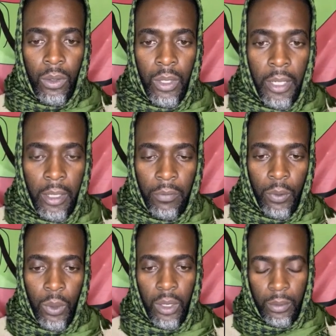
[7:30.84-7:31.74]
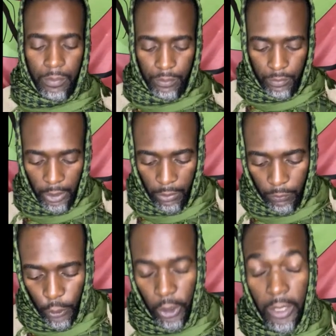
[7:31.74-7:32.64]
Good night, everyone. Thank
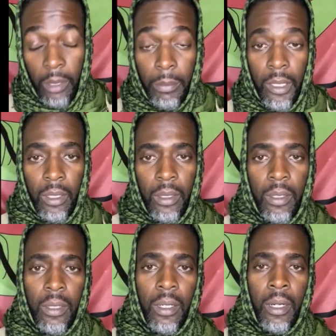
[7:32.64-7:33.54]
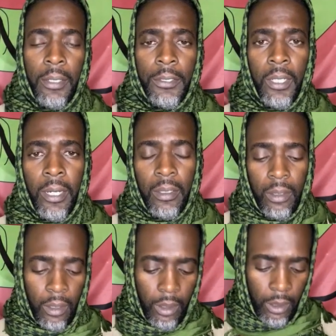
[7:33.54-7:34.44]
you for joining me tonight.